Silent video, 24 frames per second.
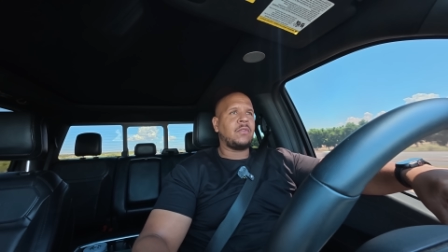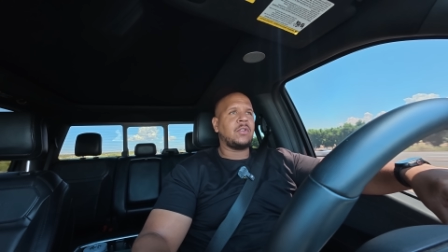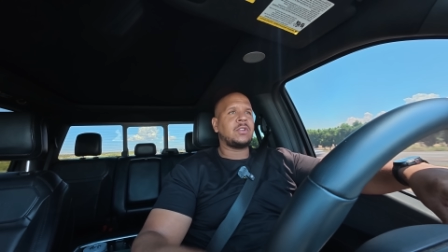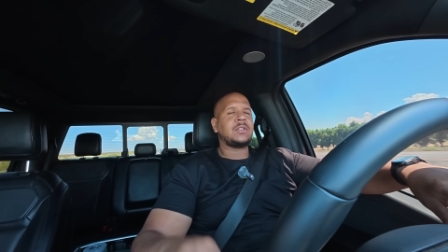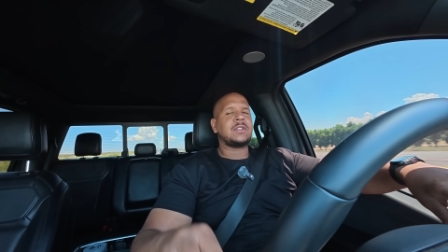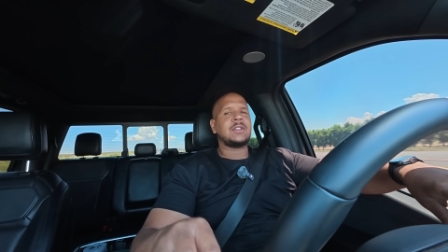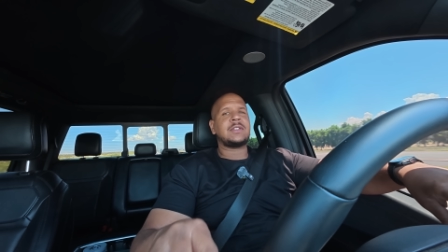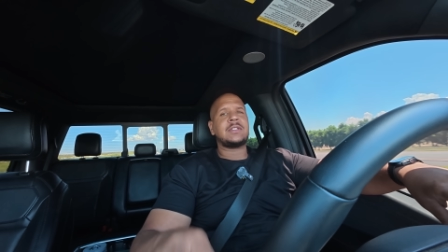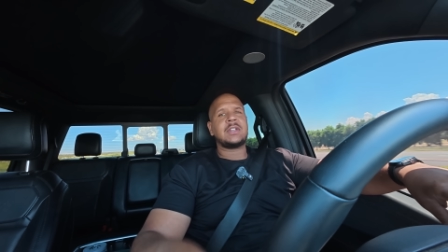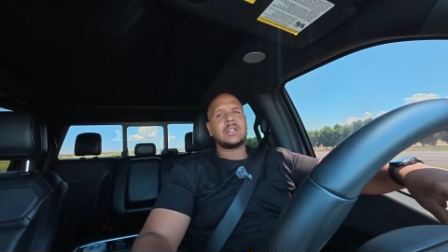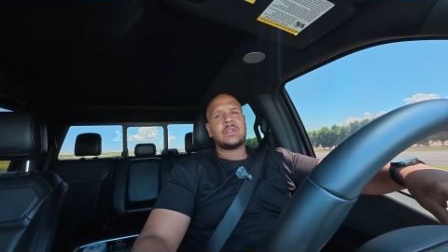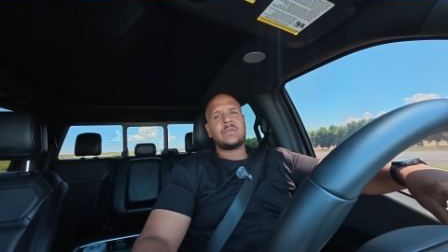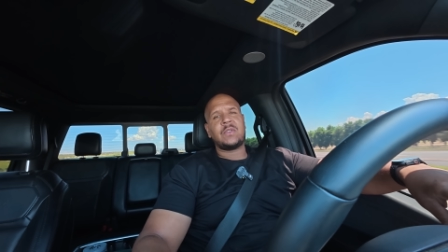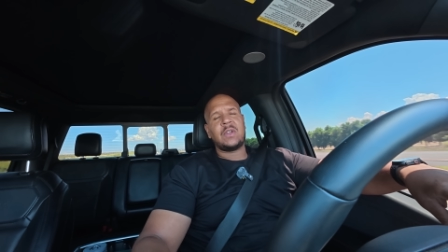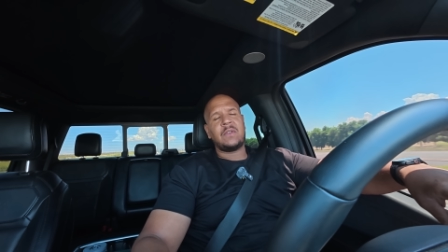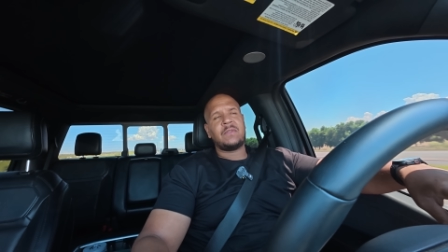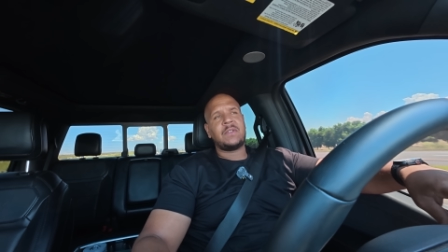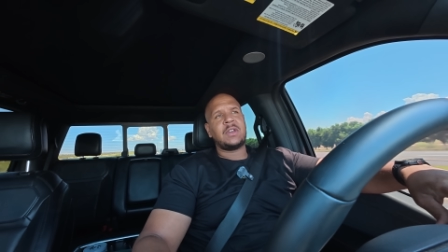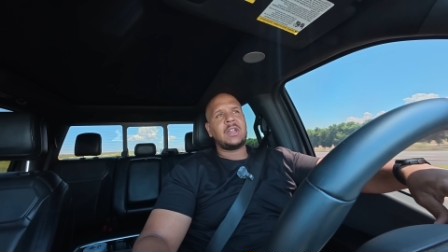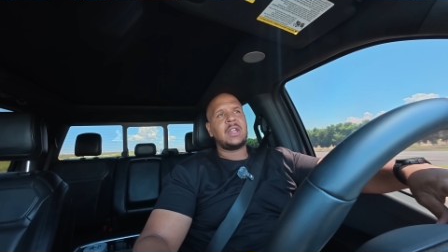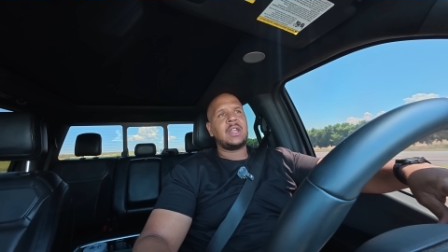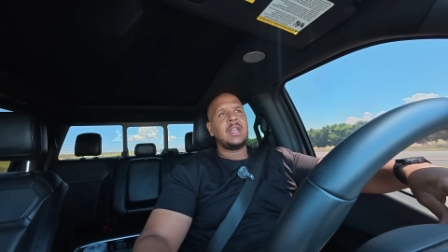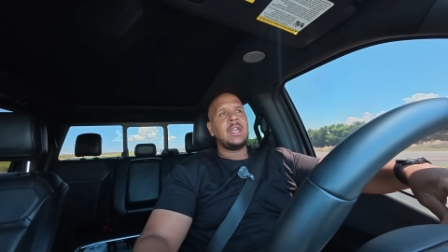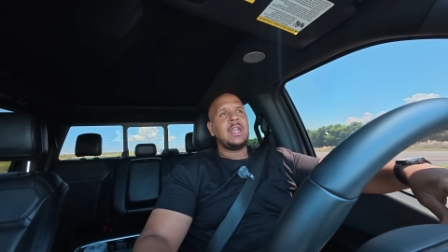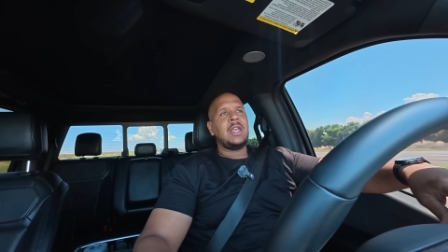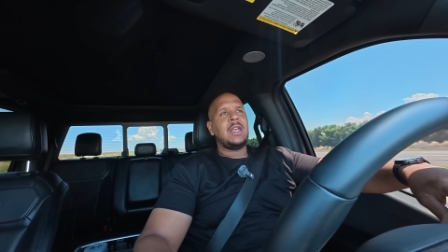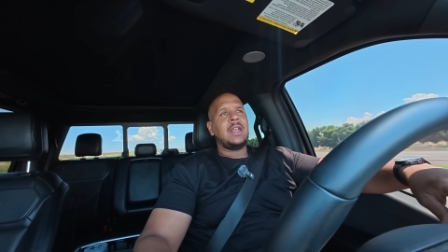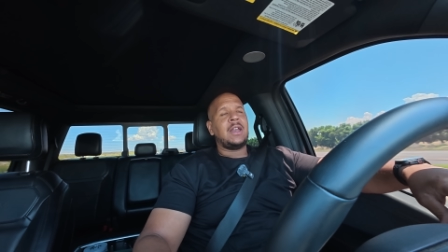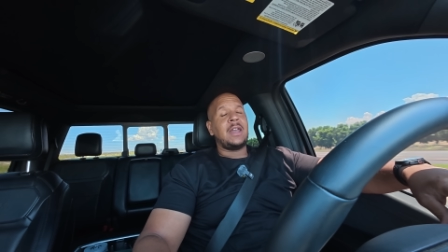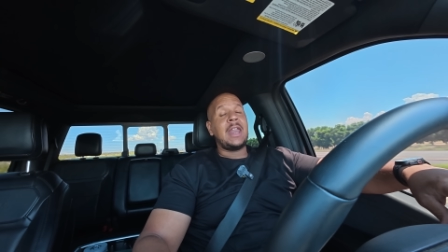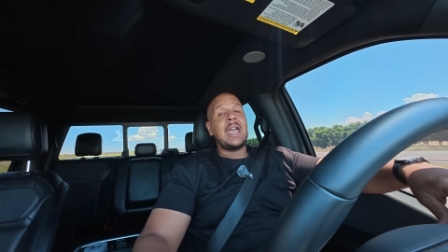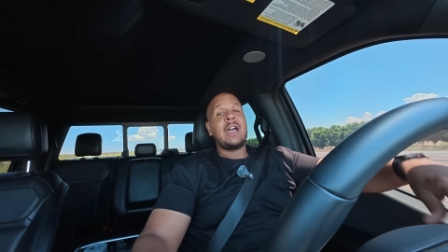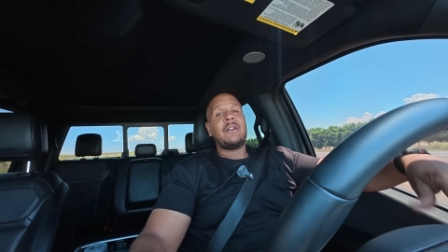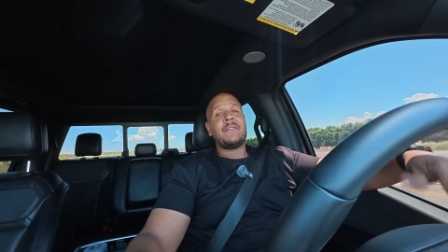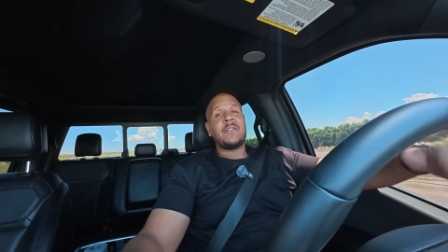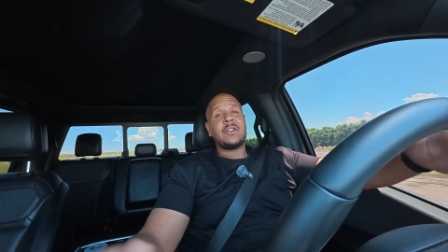first to 650,
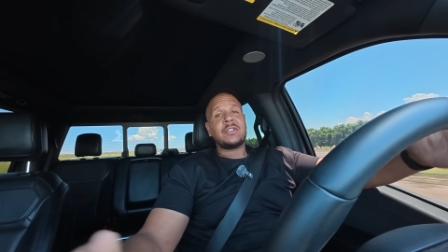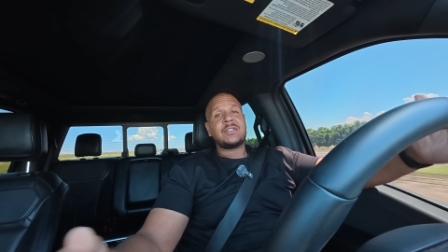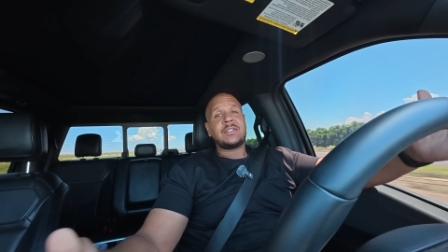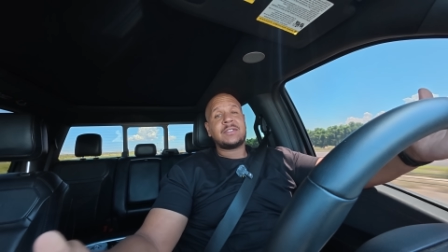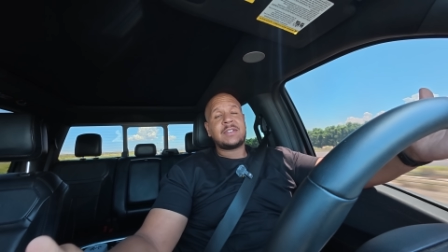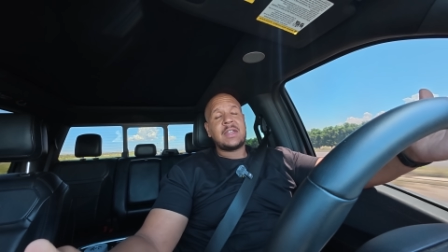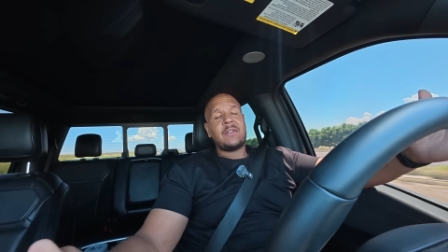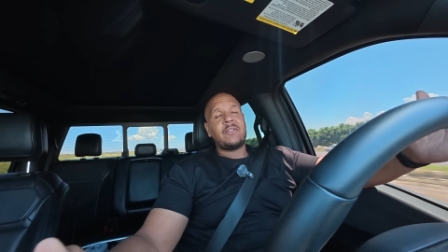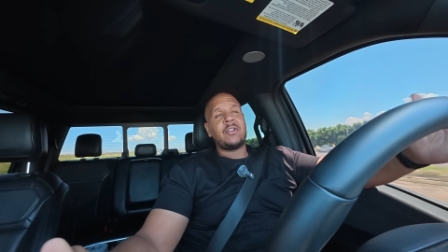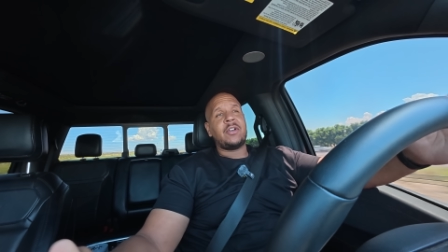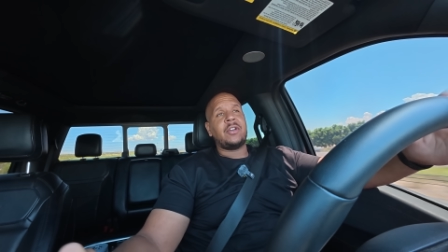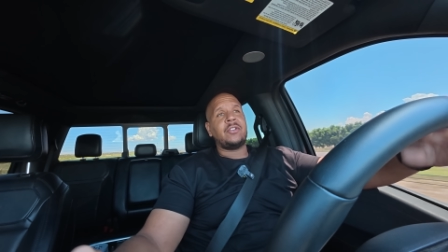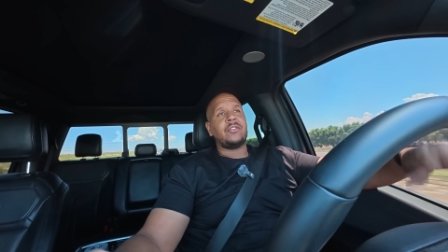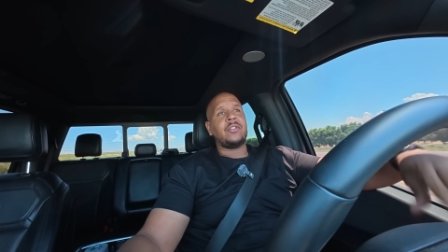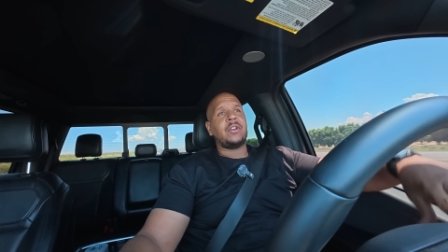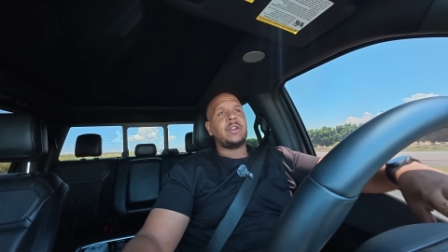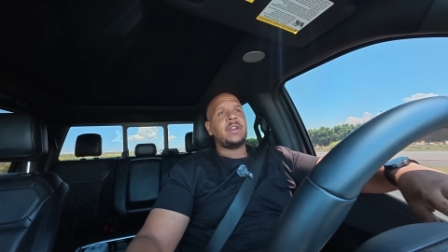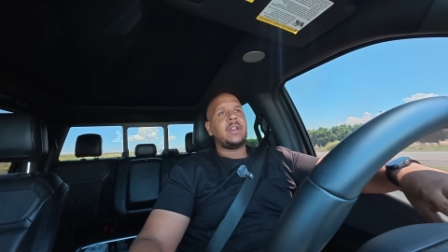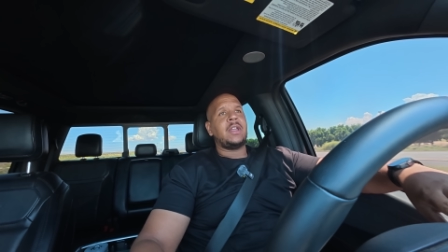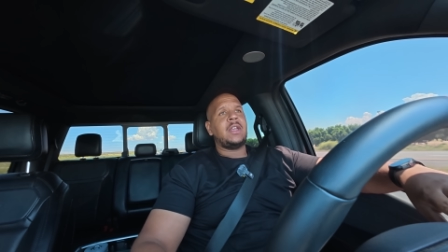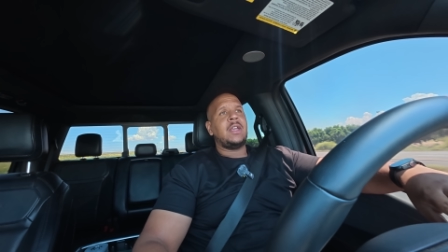now first to 700.